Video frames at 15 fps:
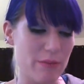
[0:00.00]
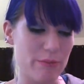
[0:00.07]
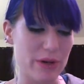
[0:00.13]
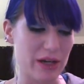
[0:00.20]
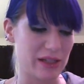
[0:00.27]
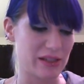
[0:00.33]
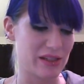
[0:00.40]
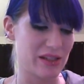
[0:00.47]

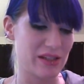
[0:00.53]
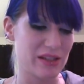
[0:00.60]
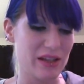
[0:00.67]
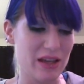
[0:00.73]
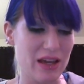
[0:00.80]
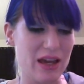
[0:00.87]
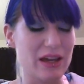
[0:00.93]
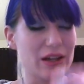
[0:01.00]
But
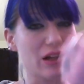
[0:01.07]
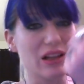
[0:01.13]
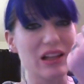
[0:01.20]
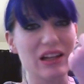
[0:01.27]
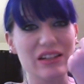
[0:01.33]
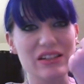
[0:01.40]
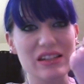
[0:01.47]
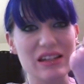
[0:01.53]
in all
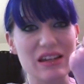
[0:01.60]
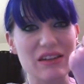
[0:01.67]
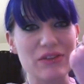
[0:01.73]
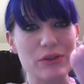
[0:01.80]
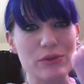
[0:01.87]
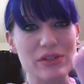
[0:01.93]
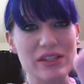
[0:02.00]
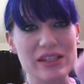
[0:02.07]
honesty, if
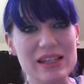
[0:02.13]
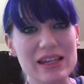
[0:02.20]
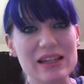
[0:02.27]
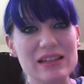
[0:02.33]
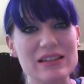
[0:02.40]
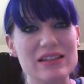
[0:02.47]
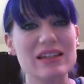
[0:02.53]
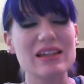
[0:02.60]
you see
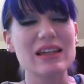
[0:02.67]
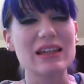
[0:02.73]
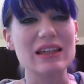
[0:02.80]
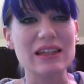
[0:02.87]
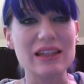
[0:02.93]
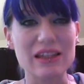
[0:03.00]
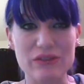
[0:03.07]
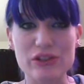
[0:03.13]
it,
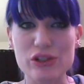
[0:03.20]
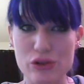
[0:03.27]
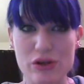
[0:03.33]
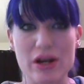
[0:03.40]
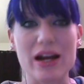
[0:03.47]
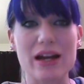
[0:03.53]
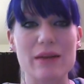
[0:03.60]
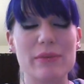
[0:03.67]
give it a
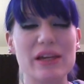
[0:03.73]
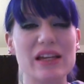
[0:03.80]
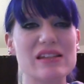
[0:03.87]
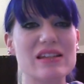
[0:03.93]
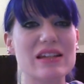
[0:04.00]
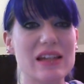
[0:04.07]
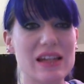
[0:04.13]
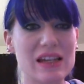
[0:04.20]
try,
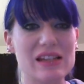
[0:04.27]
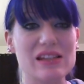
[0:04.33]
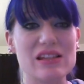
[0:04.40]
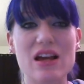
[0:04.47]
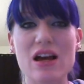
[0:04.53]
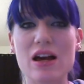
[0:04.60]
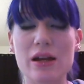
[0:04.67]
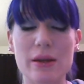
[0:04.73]
because it is
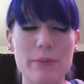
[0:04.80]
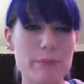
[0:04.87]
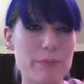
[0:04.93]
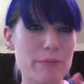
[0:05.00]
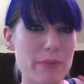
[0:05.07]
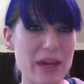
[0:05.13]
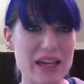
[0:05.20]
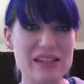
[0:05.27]
an
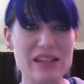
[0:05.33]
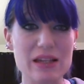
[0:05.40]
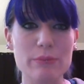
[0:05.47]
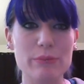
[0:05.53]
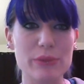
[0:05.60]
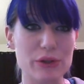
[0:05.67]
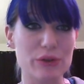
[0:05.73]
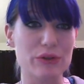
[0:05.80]
amazing,
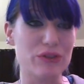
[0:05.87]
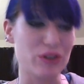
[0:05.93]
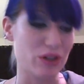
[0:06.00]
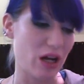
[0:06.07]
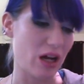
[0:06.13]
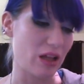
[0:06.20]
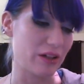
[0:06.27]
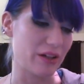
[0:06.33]
beautiful
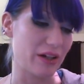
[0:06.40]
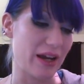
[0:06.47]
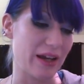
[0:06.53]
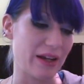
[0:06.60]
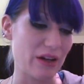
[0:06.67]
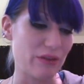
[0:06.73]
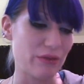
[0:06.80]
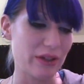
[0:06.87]
color,
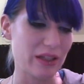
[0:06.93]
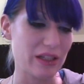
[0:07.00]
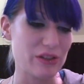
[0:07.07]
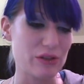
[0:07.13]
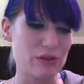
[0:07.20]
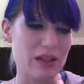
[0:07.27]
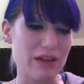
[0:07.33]
and I really do